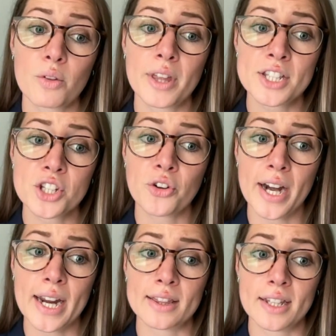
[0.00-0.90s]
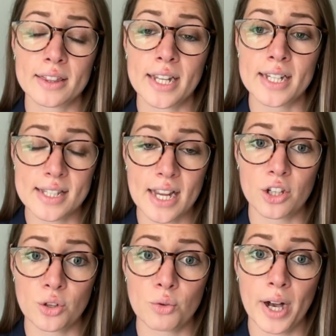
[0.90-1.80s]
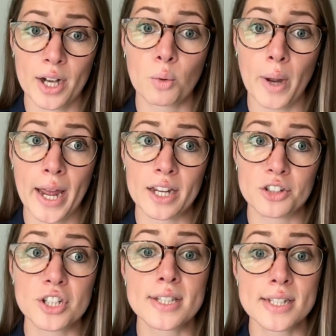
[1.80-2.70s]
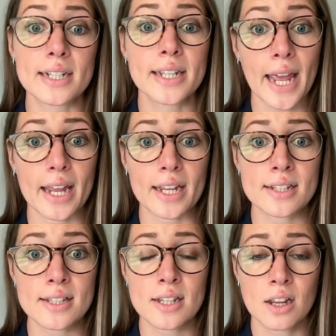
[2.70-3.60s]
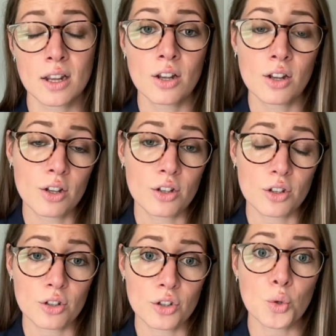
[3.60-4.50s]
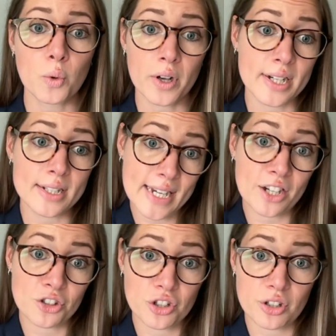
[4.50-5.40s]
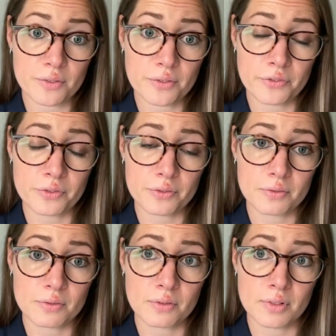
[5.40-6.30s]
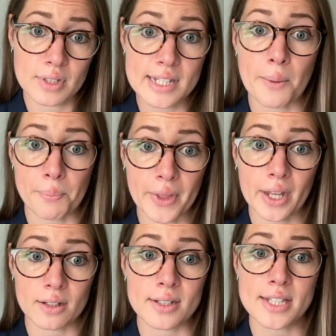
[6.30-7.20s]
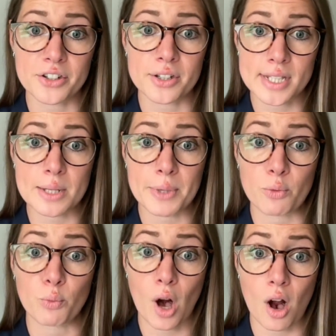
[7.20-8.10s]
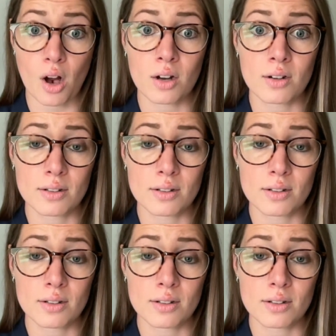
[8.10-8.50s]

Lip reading: that's great that they sent you right away, just in case you were in danger of something seriously being wrong.